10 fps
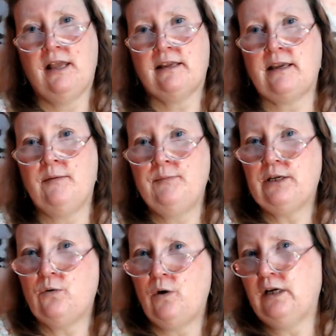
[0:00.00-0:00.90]
can be
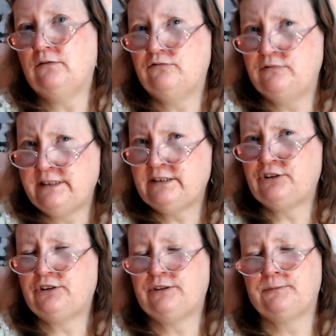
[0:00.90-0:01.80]
quite
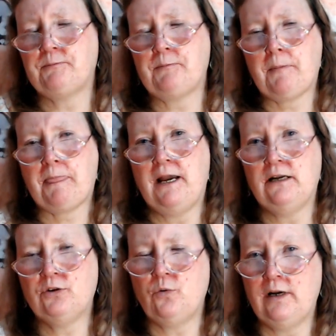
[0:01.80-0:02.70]
rich and
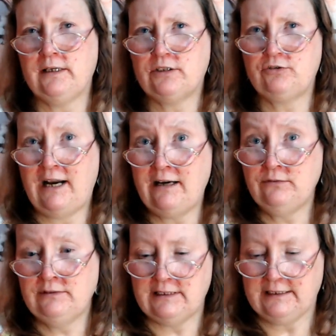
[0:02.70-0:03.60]
quite
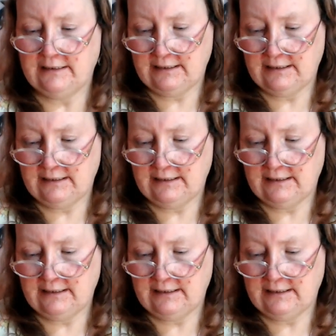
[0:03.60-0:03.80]
grounded.